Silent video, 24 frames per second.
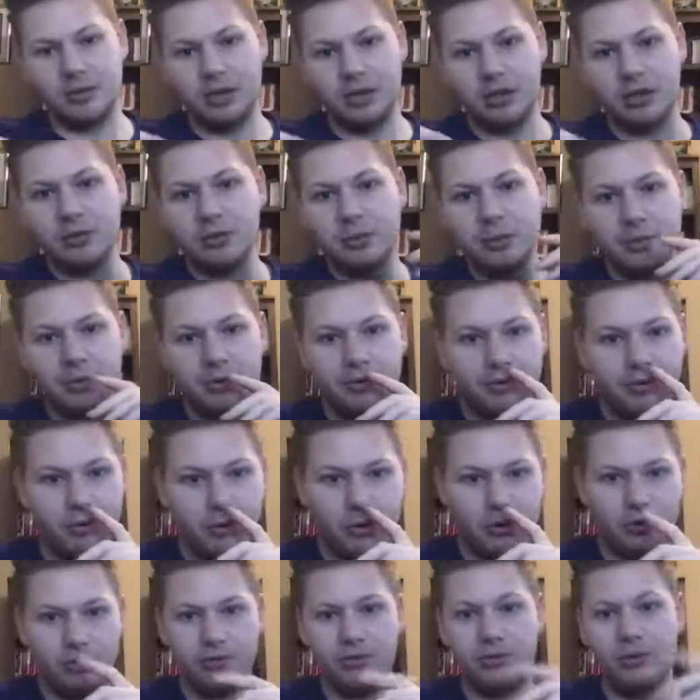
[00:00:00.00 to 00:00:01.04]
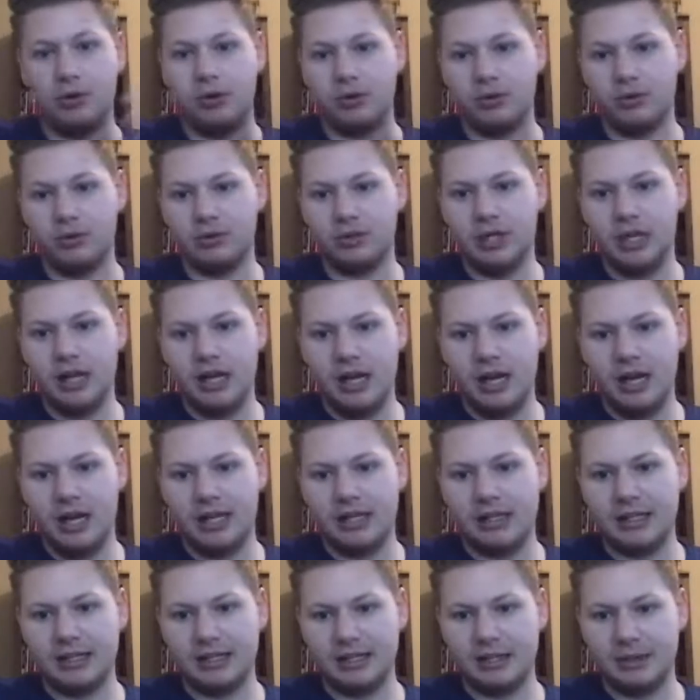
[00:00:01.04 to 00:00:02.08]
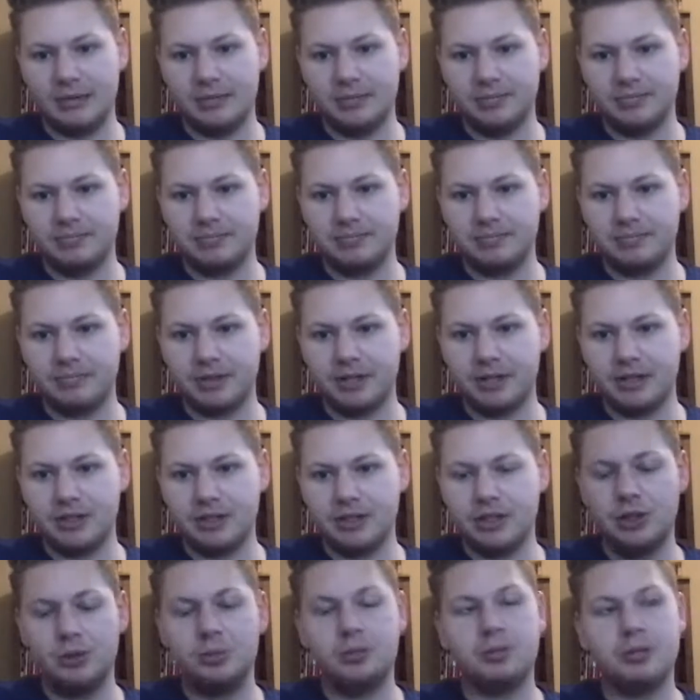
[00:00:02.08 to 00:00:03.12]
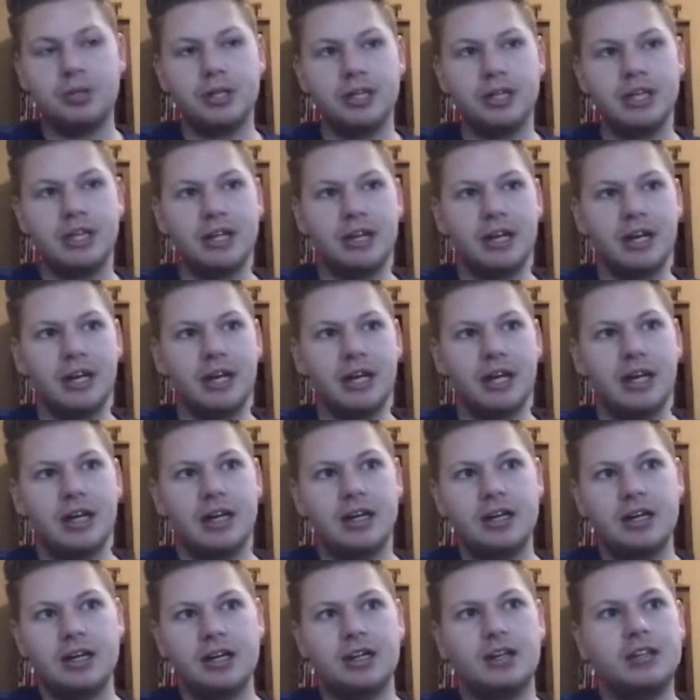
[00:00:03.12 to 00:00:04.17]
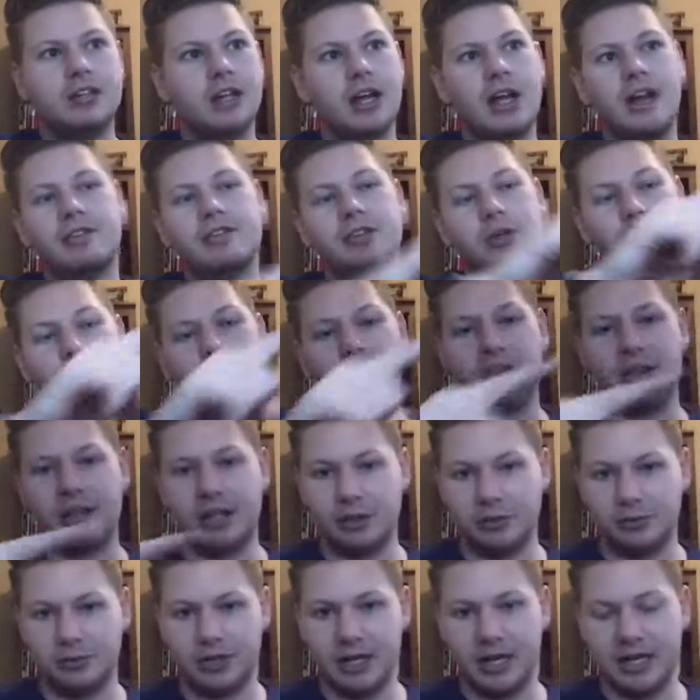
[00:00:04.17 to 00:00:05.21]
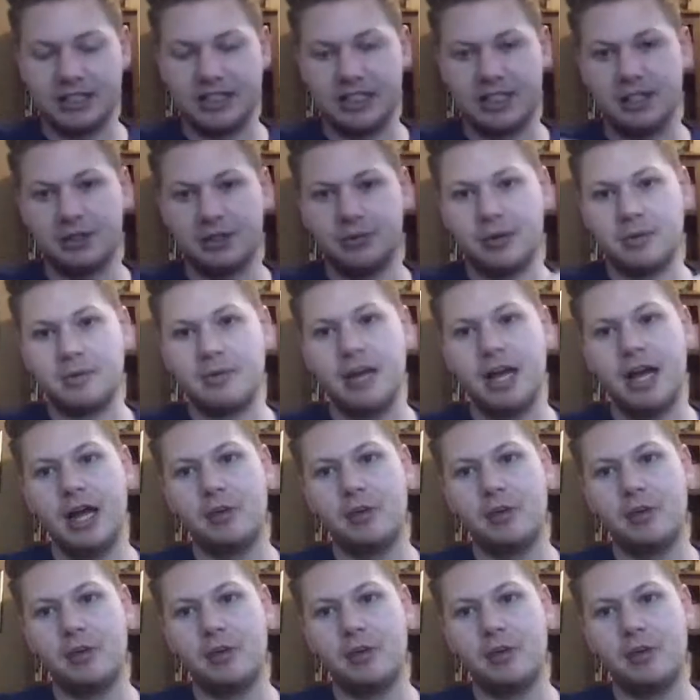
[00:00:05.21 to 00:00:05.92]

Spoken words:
a lot of people fall and don't really, after a while they don't execute, right?